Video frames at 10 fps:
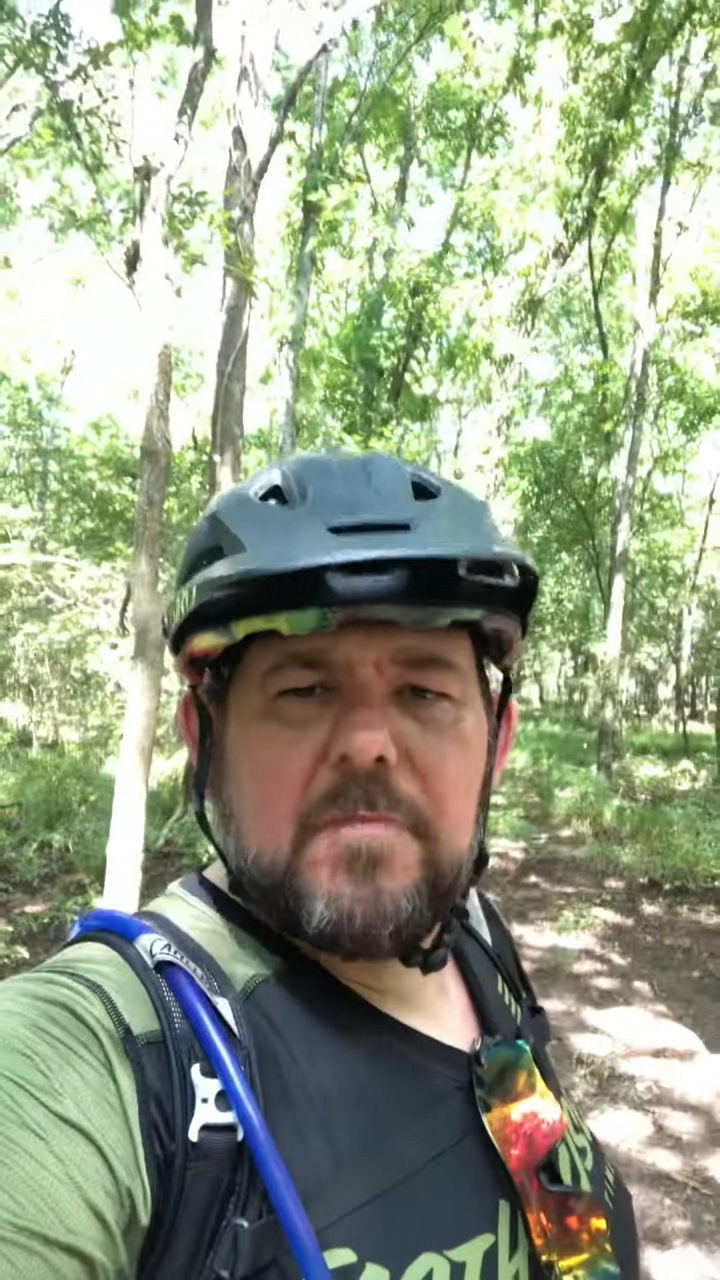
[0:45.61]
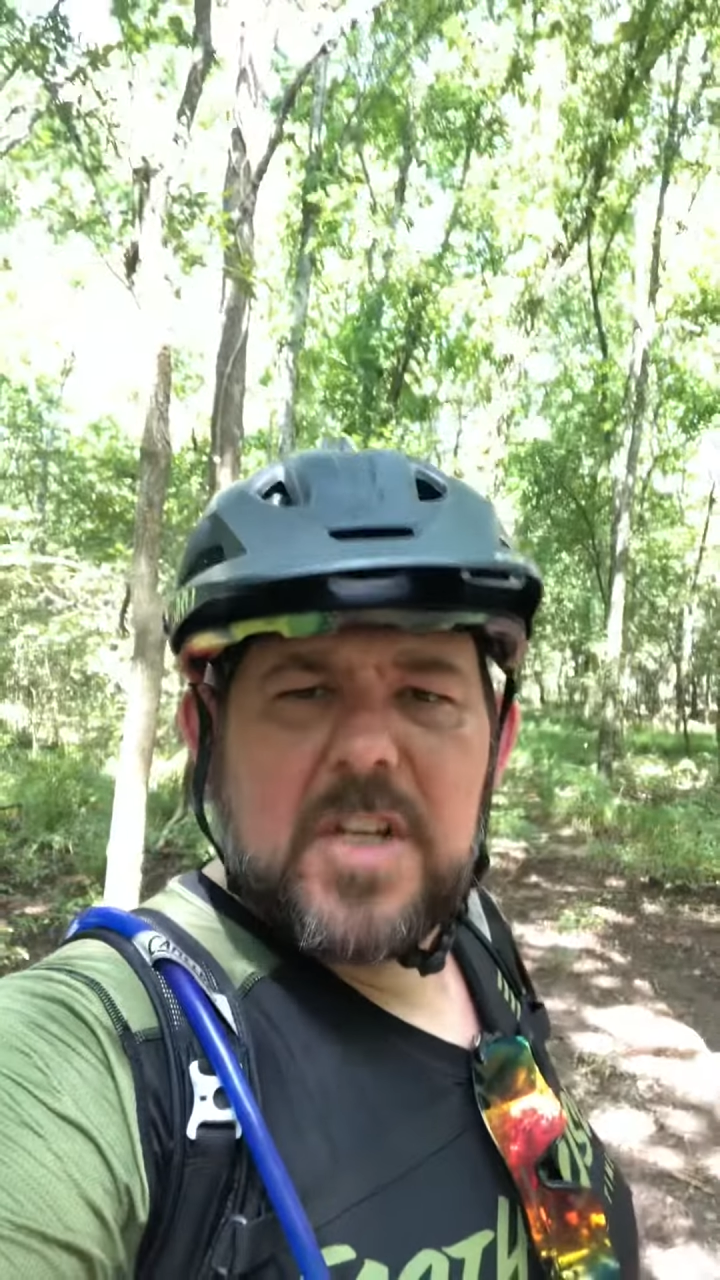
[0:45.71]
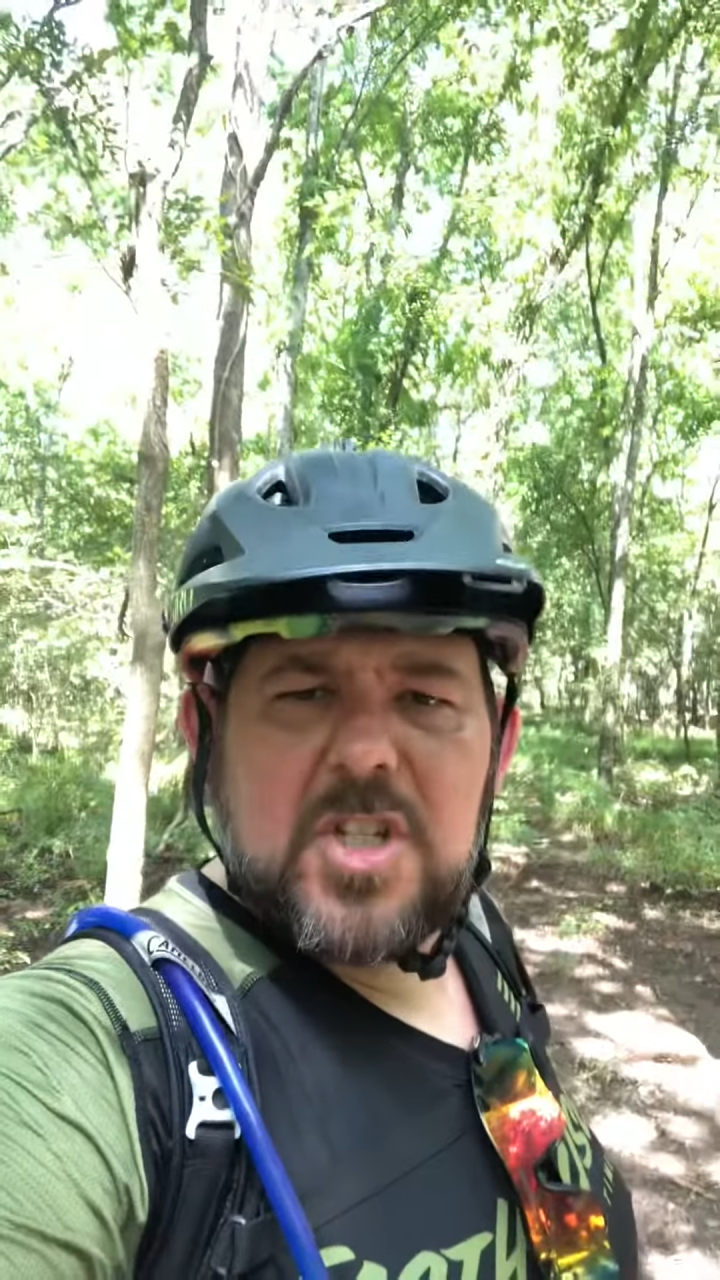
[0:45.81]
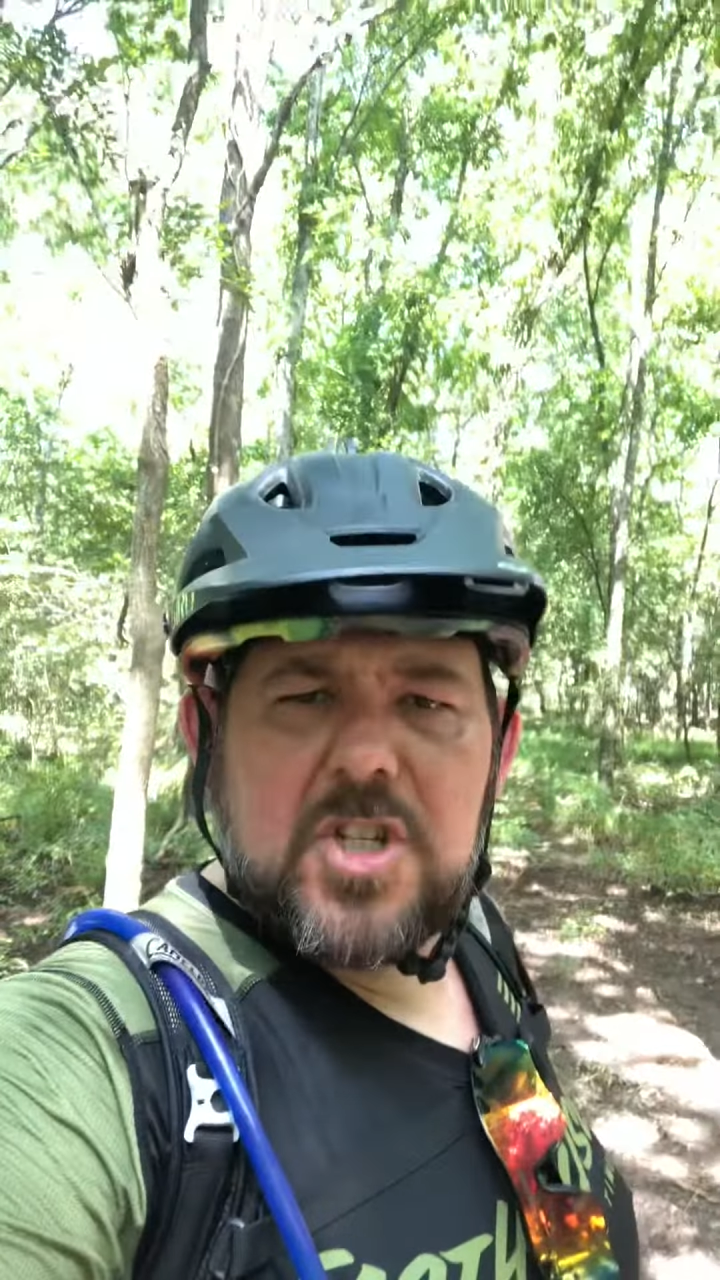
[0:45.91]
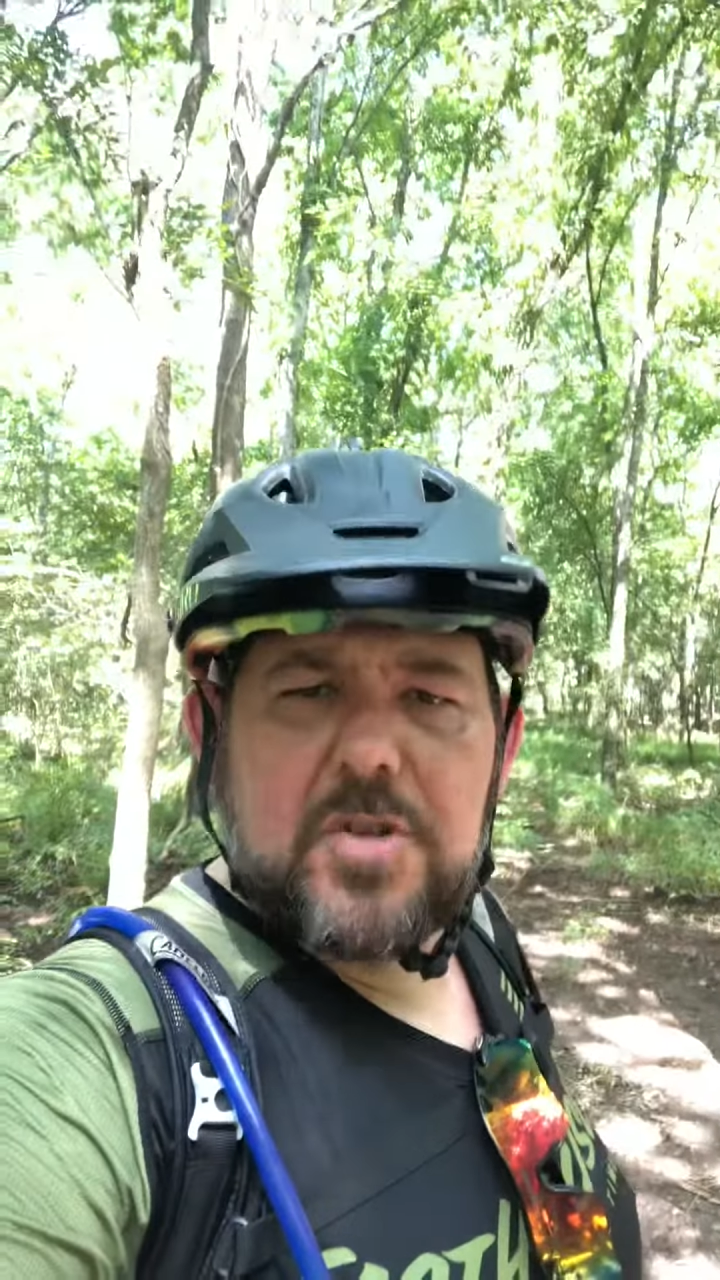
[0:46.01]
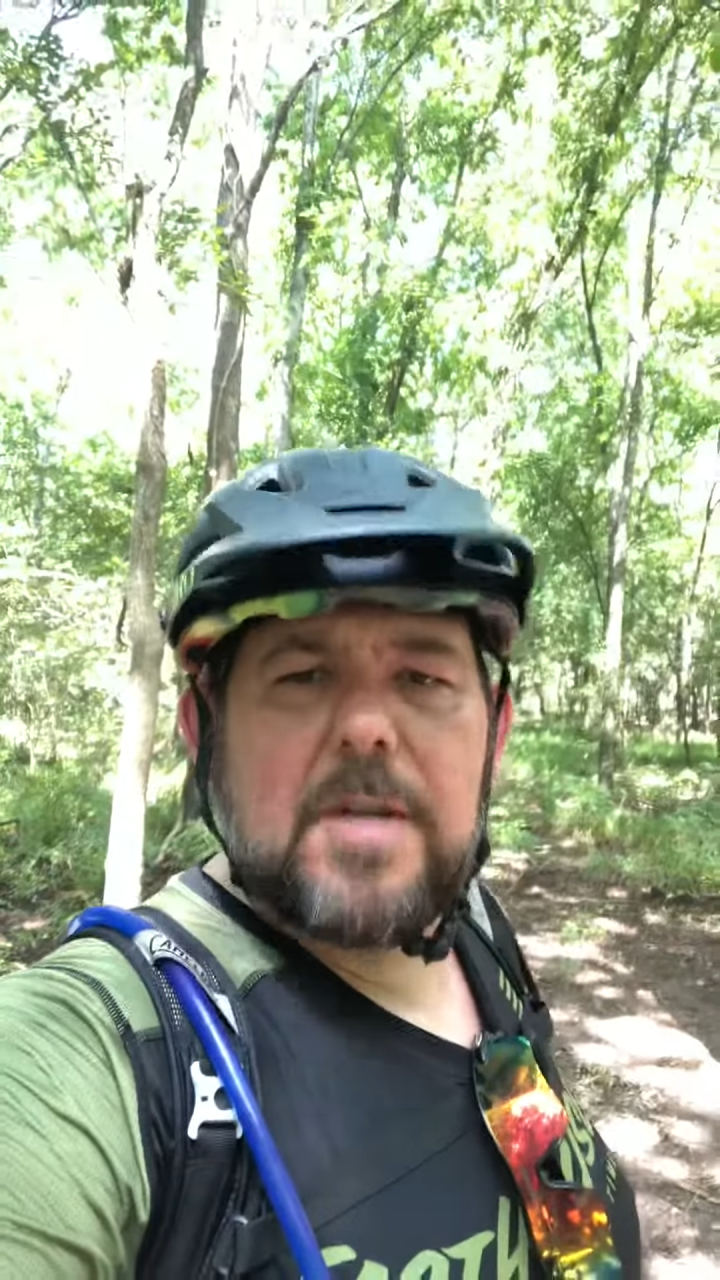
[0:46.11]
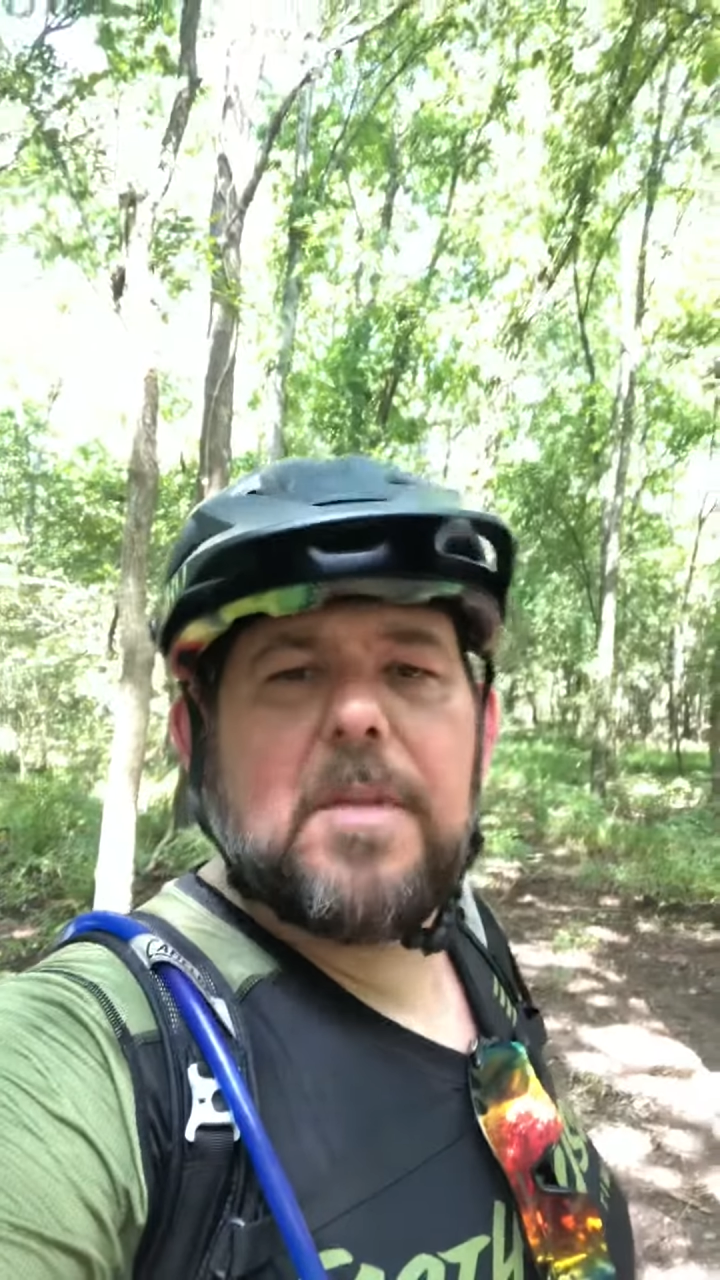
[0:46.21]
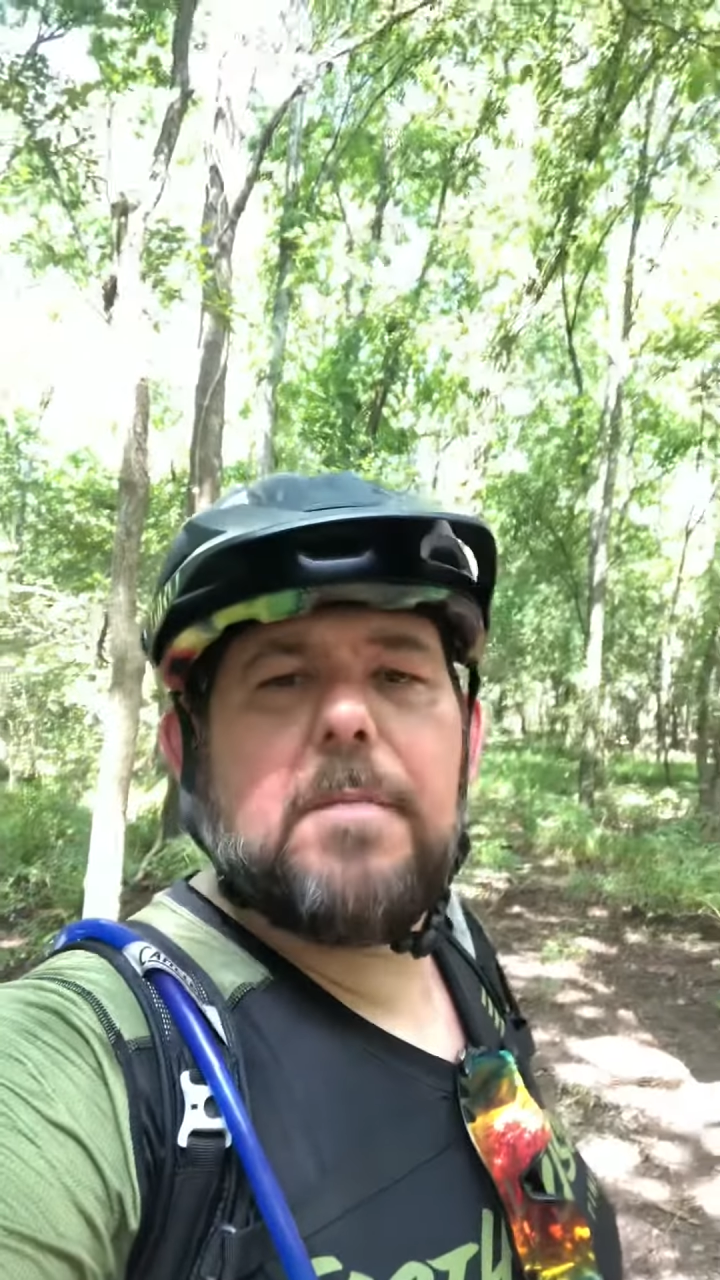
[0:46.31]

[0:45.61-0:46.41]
extremely